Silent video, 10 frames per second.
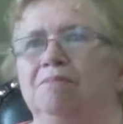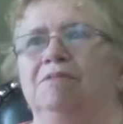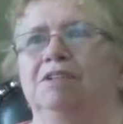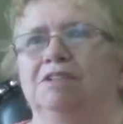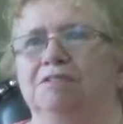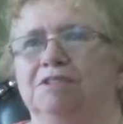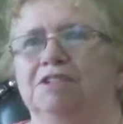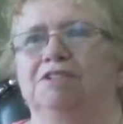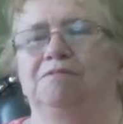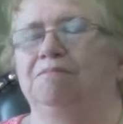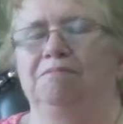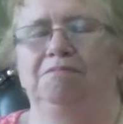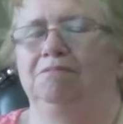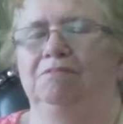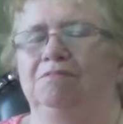Because it just
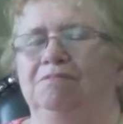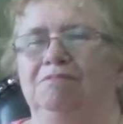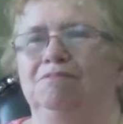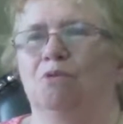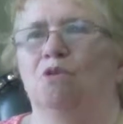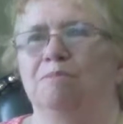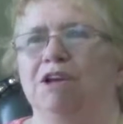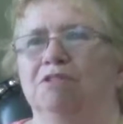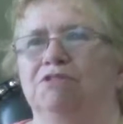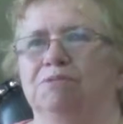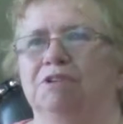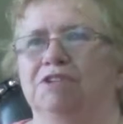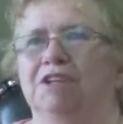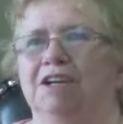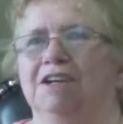wore me out so
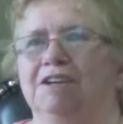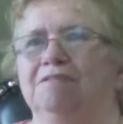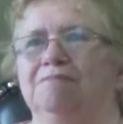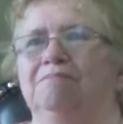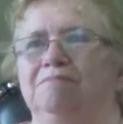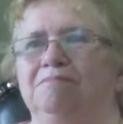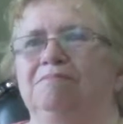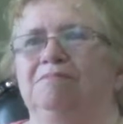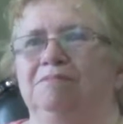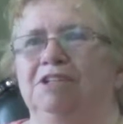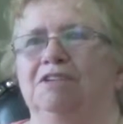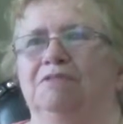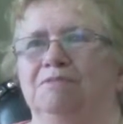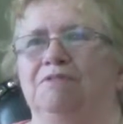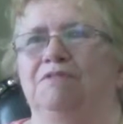much that I, you
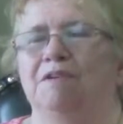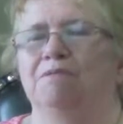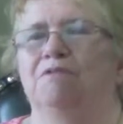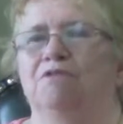know, if I would